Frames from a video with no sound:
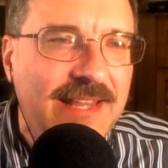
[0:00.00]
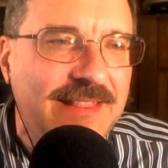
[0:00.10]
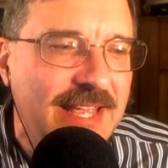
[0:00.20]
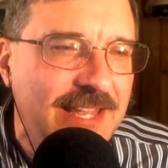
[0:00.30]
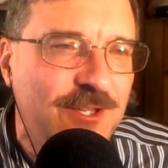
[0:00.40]

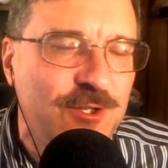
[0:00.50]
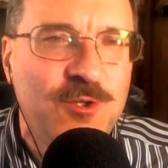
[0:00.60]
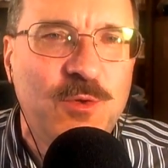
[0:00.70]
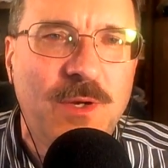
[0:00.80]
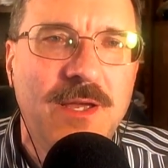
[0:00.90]
Thank
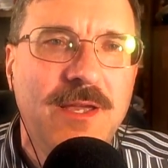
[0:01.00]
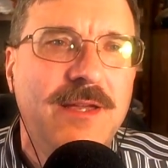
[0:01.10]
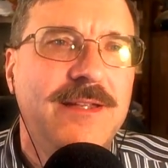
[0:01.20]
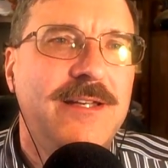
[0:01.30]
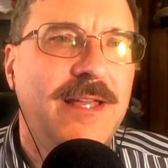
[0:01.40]
you,
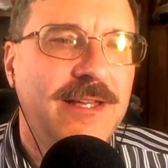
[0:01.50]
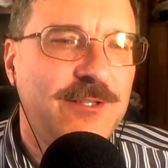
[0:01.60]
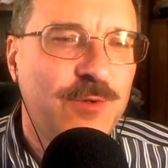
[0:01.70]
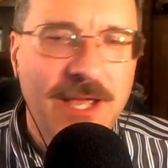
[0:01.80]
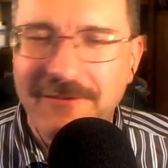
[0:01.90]

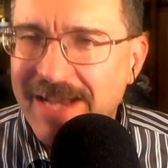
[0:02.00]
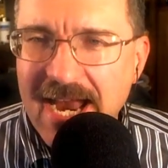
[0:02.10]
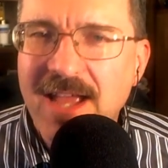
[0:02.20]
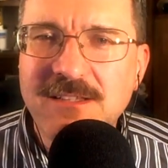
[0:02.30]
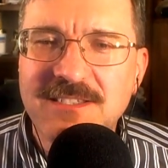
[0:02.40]

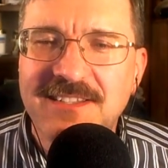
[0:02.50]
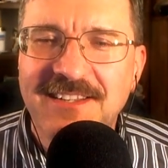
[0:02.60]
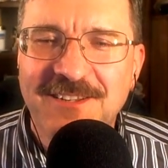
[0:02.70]
Trelvaz,